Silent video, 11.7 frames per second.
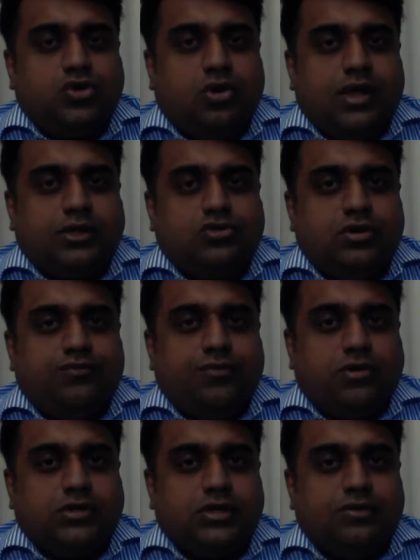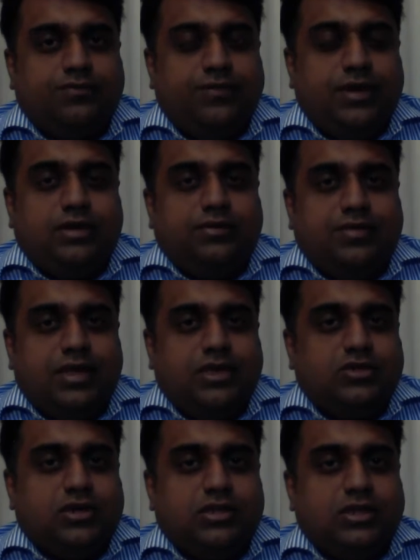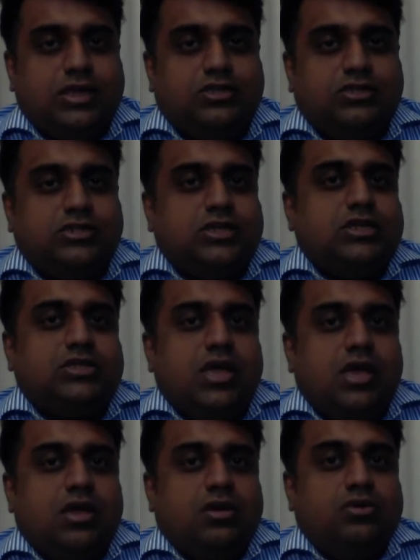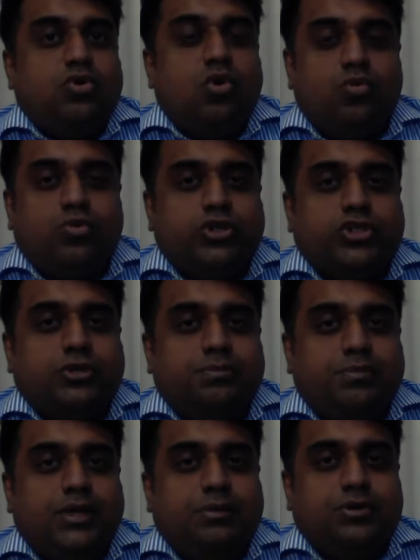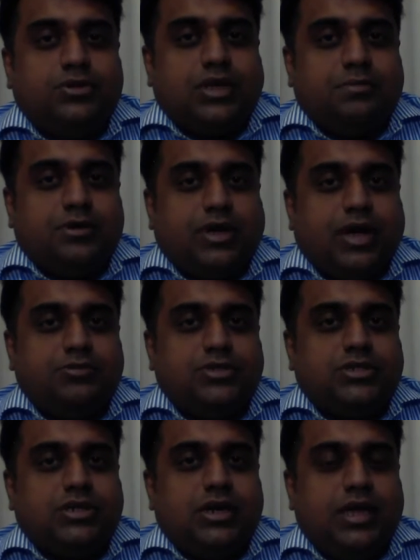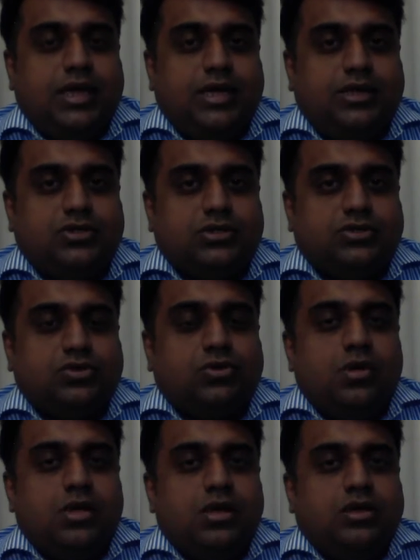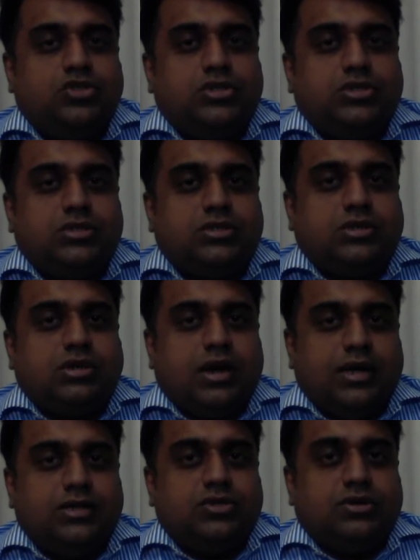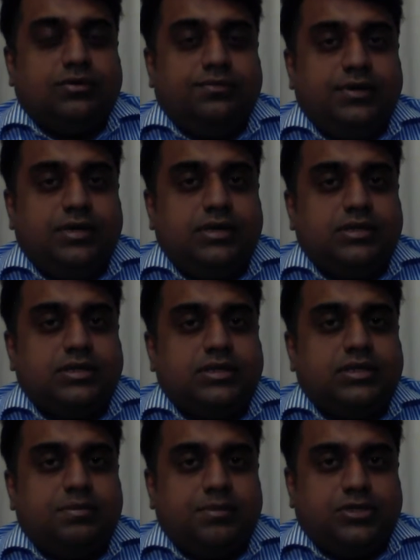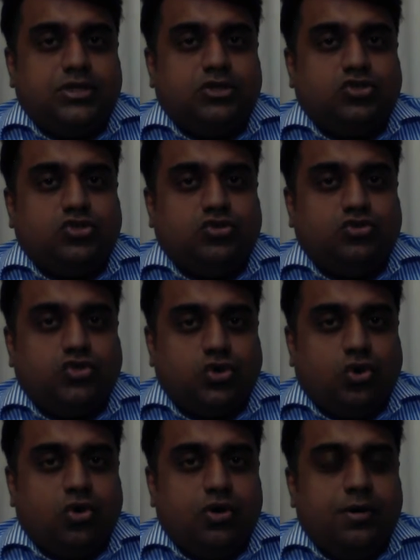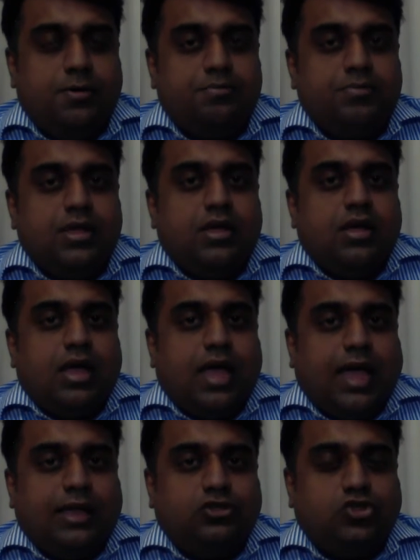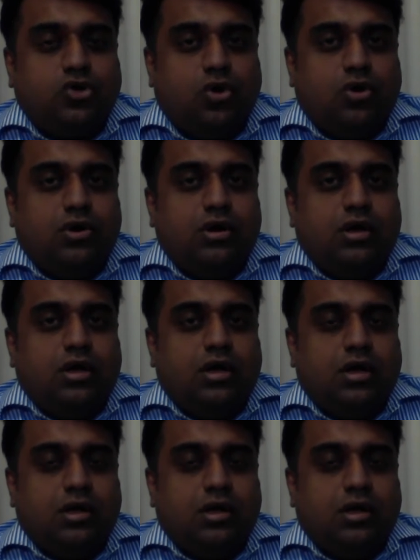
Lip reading: John actually falls at the feet of the angel, and the angel says, don't worship me because I'm just an angel. So Jesus Christ reveals the message to John, and John